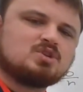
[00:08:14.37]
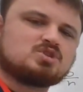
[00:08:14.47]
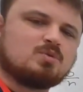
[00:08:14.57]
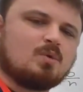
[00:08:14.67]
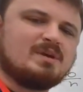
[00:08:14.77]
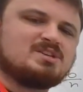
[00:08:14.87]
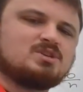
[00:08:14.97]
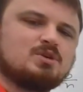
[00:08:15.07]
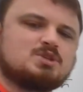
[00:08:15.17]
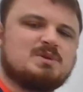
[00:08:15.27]
So what we
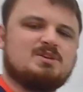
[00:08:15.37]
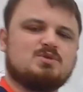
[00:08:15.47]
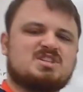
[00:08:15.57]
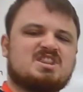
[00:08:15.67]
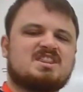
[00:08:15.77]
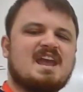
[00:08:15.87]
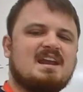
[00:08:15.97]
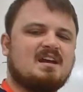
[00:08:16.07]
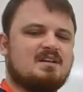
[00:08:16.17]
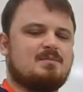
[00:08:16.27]
do is we use
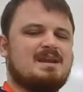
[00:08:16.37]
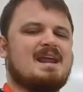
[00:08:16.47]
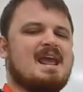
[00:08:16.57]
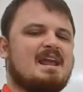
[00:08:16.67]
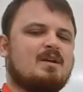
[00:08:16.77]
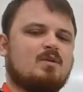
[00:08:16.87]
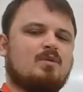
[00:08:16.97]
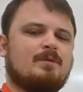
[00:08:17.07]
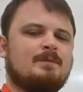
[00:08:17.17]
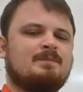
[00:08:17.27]
theta to mean angle.
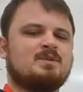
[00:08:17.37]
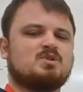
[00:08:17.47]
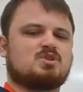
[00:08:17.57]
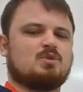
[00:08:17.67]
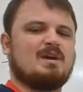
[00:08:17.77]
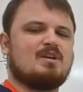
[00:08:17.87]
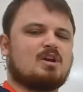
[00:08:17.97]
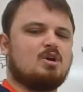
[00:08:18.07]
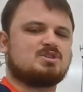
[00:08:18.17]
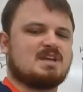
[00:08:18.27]
So the way that
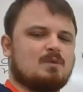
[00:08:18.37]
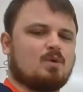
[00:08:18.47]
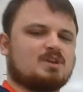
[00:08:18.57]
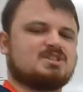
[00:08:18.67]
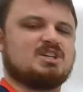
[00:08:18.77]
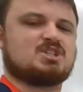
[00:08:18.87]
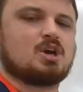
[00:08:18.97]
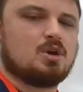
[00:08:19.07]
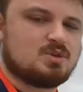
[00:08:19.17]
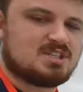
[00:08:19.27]
cosine works, it's
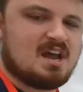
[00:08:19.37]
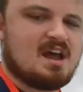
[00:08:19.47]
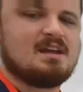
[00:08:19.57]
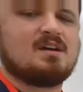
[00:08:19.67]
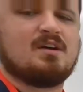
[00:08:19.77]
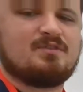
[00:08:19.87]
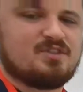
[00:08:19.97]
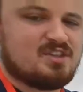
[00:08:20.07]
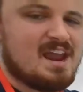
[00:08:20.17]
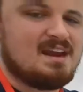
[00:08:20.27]
cosine of
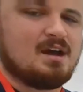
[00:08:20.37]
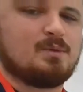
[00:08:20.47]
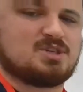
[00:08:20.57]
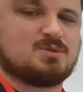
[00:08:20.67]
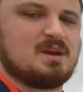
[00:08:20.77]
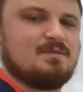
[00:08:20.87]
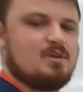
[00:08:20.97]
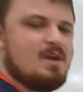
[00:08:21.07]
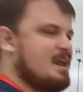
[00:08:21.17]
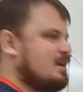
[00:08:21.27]
theta, which is whatever
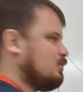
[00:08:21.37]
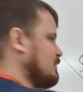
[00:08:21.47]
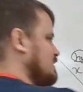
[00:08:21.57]
your angle